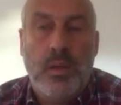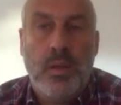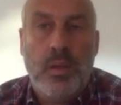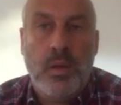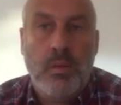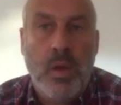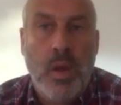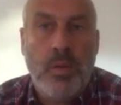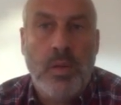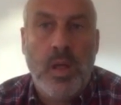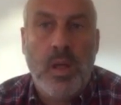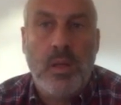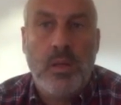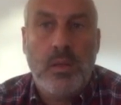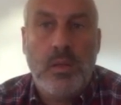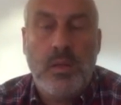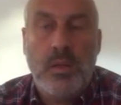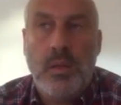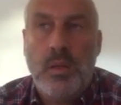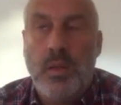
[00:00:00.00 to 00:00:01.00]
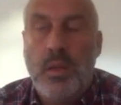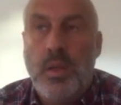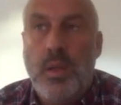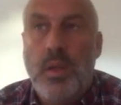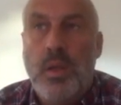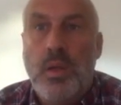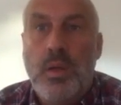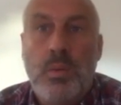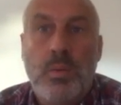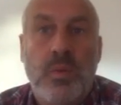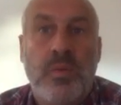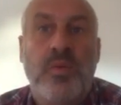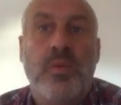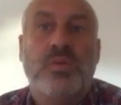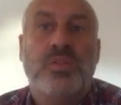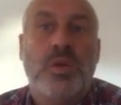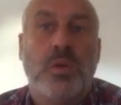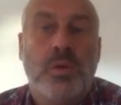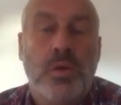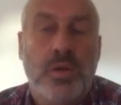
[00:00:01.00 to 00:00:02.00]
Corona, we've
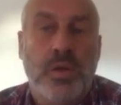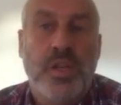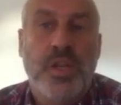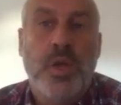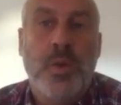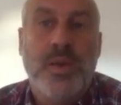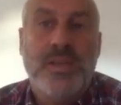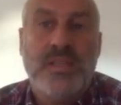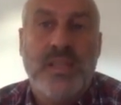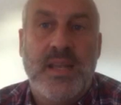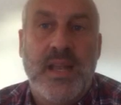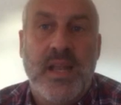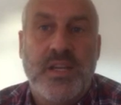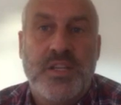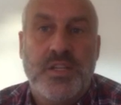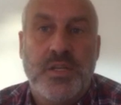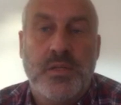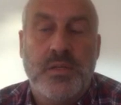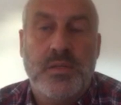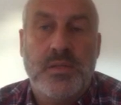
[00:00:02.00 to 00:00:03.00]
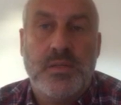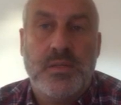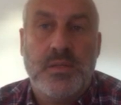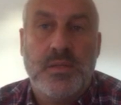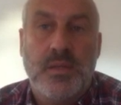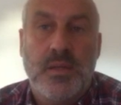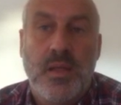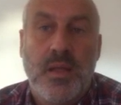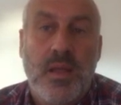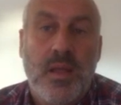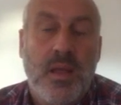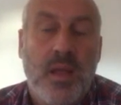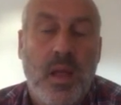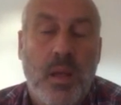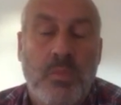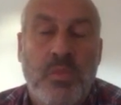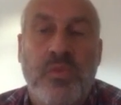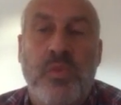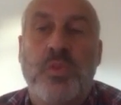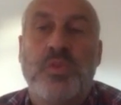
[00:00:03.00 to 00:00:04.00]
also got the US elections,
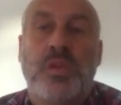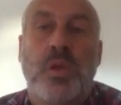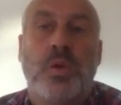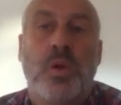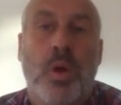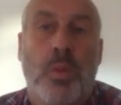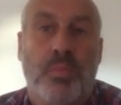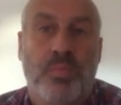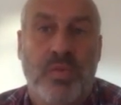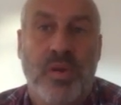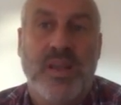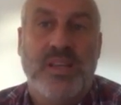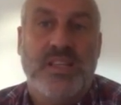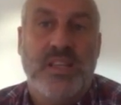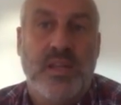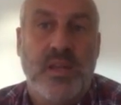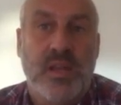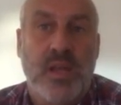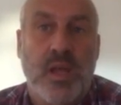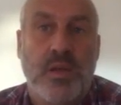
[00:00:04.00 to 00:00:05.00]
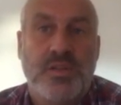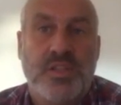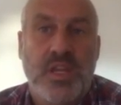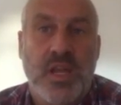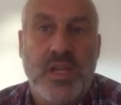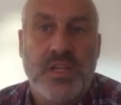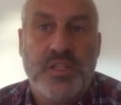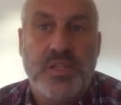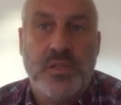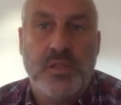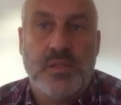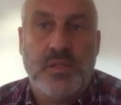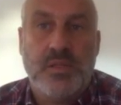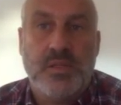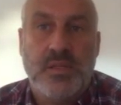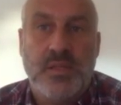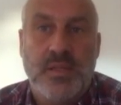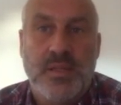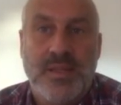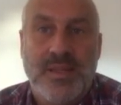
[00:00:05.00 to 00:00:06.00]
and we've also got Brexit
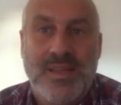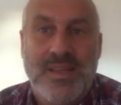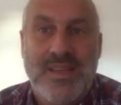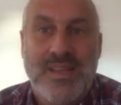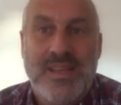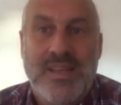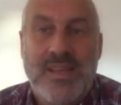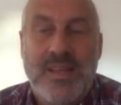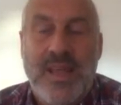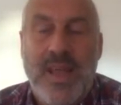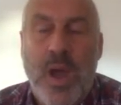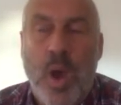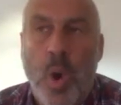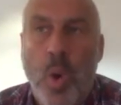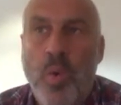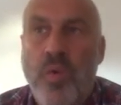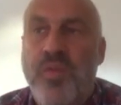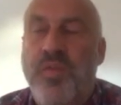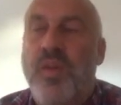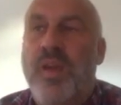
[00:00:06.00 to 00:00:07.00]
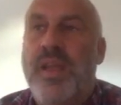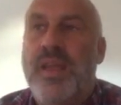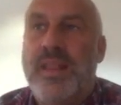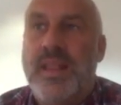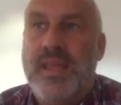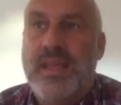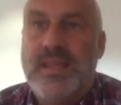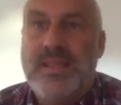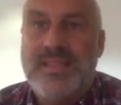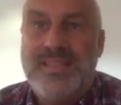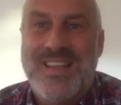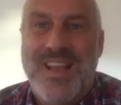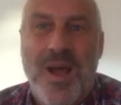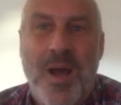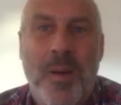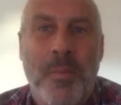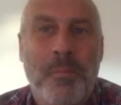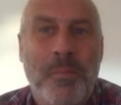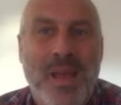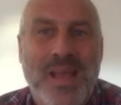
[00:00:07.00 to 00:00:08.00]
negotiations. All three of these
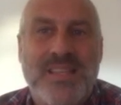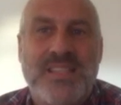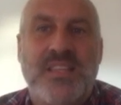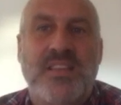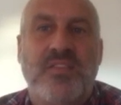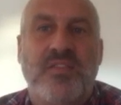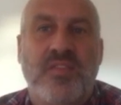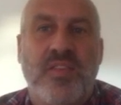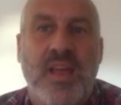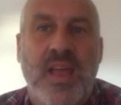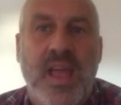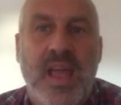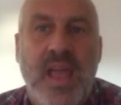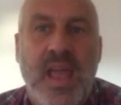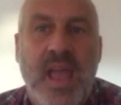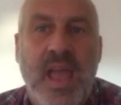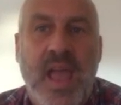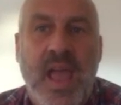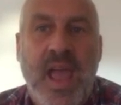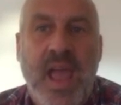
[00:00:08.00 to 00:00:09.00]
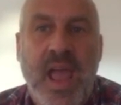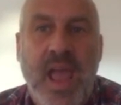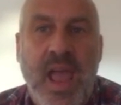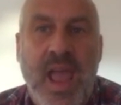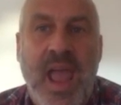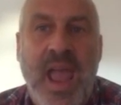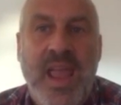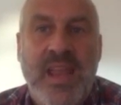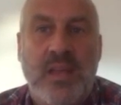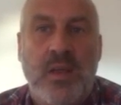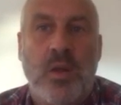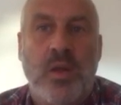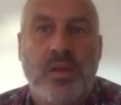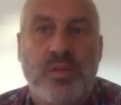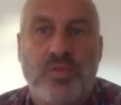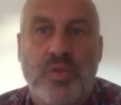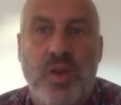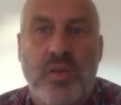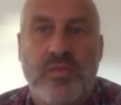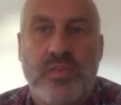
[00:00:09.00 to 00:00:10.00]
are massive headline
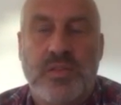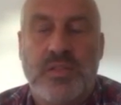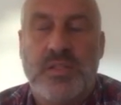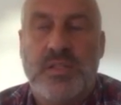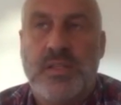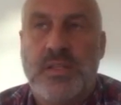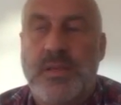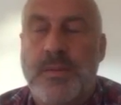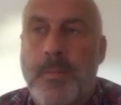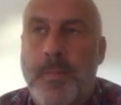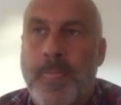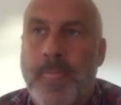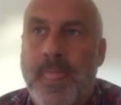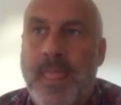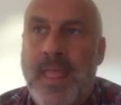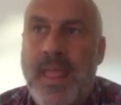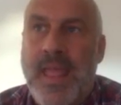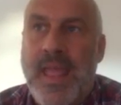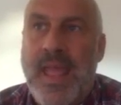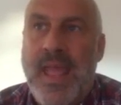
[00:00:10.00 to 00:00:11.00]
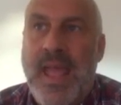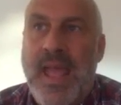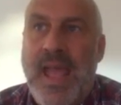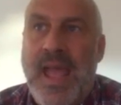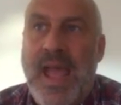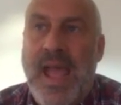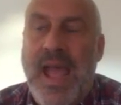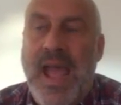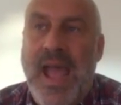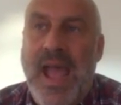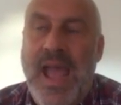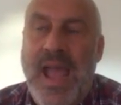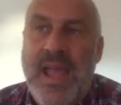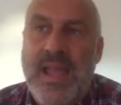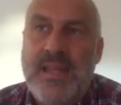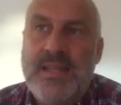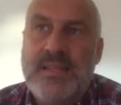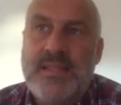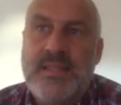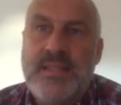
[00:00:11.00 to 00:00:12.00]
drivers,
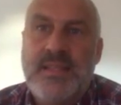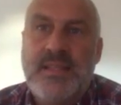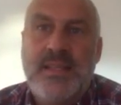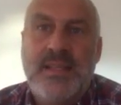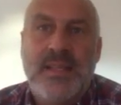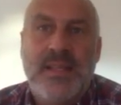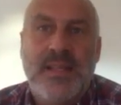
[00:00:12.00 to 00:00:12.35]
and